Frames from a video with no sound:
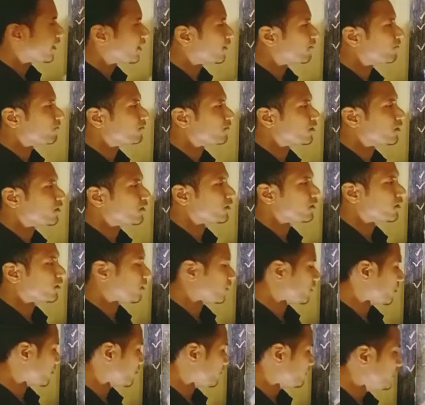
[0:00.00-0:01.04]
and
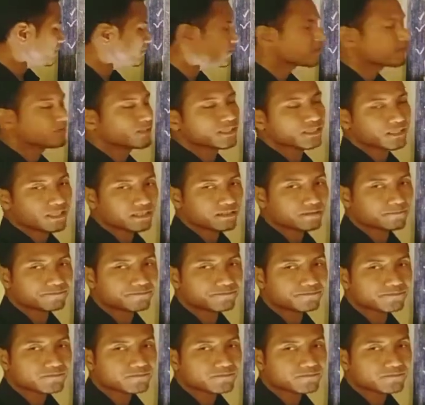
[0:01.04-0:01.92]
fifth question,